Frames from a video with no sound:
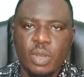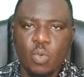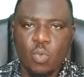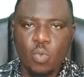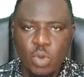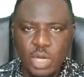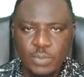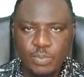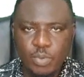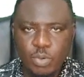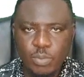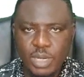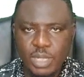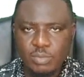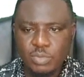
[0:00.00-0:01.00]
word
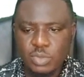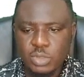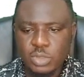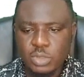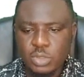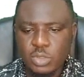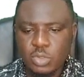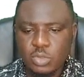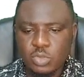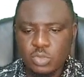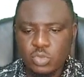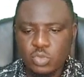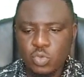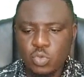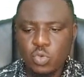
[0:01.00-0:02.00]
problems
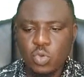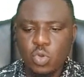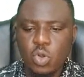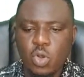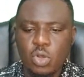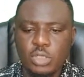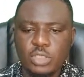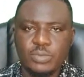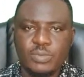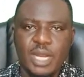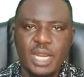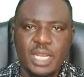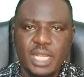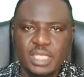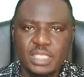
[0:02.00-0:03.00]
to
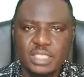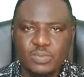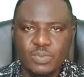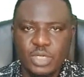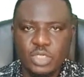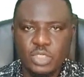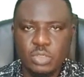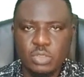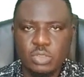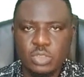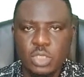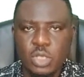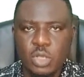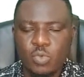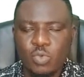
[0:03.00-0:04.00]
algebraic
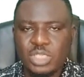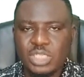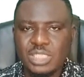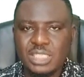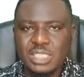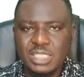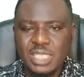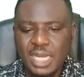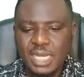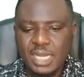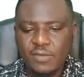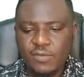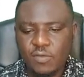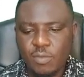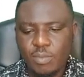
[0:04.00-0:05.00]
expressions, which is in
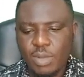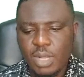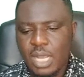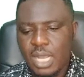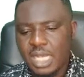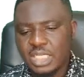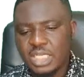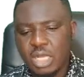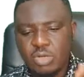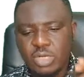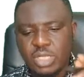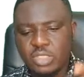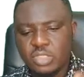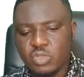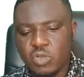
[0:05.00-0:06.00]
standard form. I shall
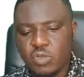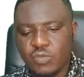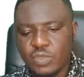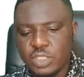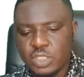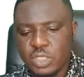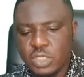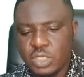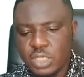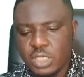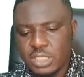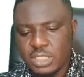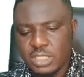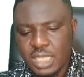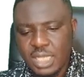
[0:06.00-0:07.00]
then solve it
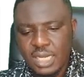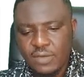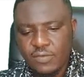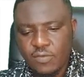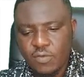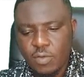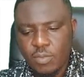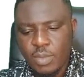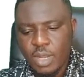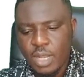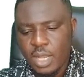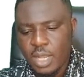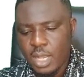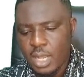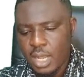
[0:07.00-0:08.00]
in standard form
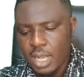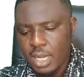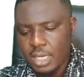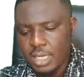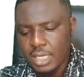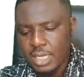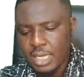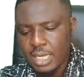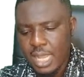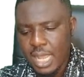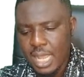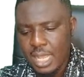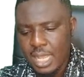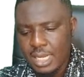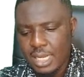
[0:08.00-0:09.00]
and
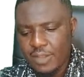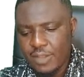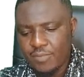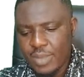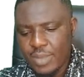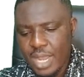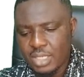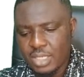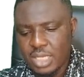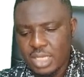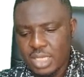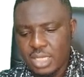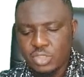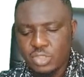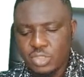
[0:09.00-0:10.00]
leave my
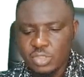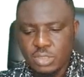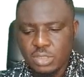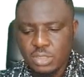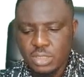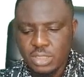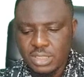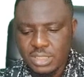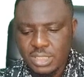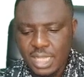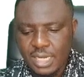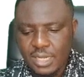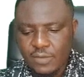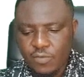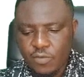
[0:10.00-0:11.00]
answer in
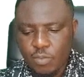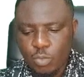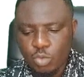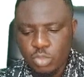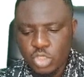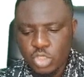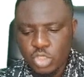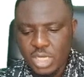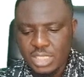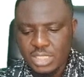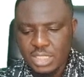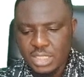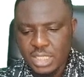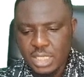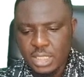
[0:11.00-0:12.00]
standard form notation
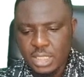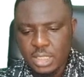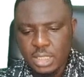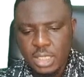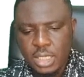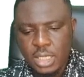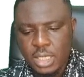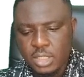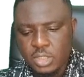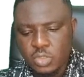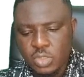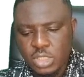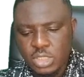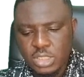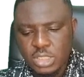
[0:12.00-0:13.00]
as I said.
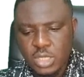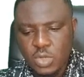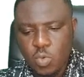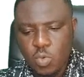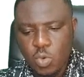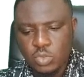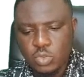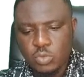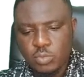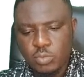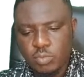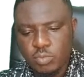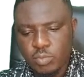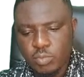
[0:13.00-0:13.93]
So this is equal to